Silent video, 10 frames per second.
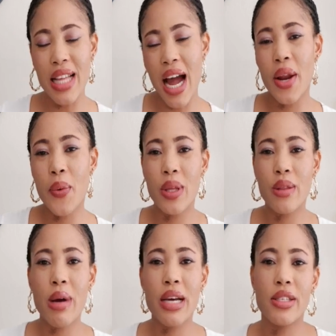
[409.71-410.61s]
done
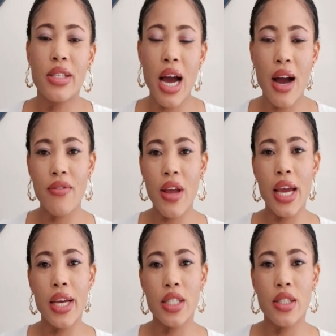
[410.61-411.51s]
with my stuff,
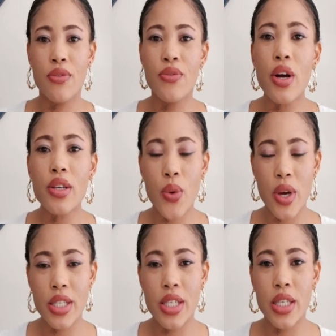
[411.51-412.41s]
and first
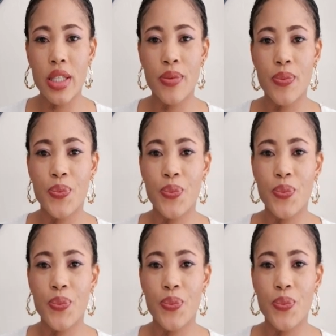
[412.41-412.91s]
question,